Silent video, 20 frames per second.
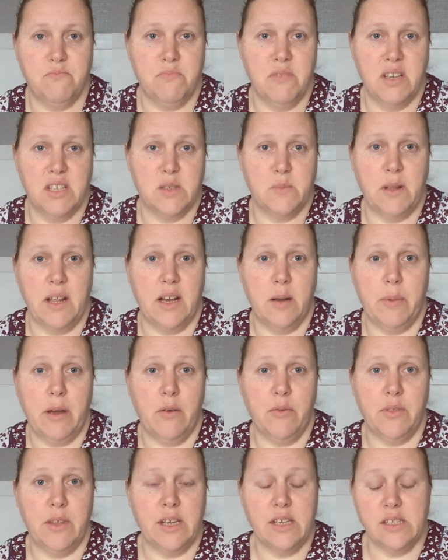explain
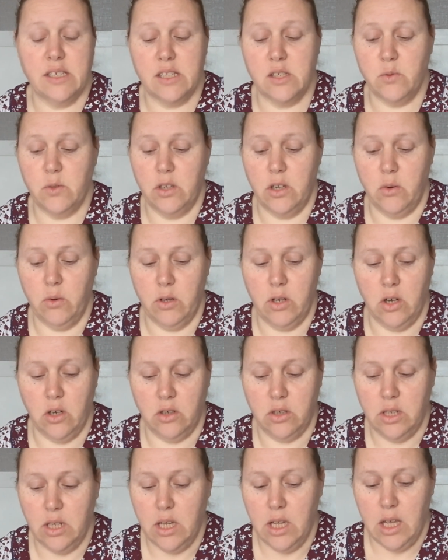about things as we go along.